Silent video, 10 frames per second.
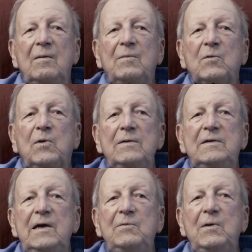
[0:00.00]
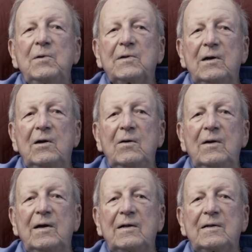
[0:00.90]
But one day we were there,
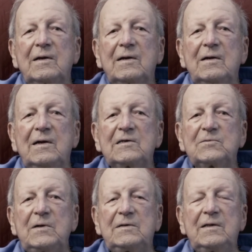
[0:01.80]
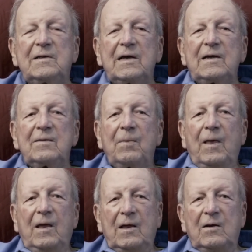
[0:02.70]
and as we did that,
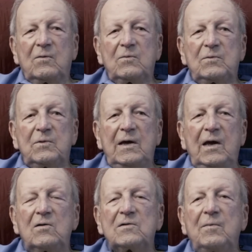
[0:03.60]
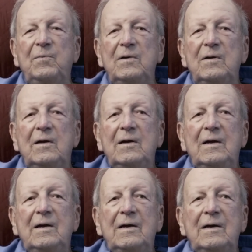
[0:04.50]
we held up,
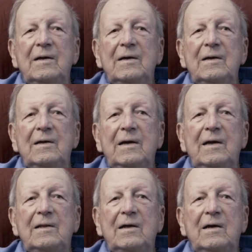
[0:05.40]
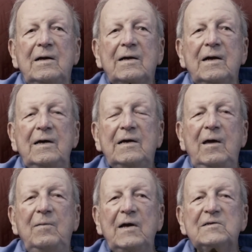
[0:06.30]
and a guy
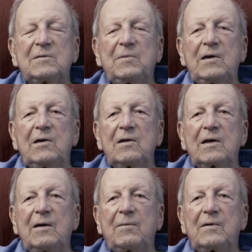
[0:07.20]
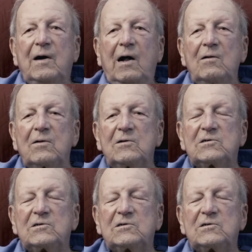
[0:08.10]
came next to me here that kept hollering and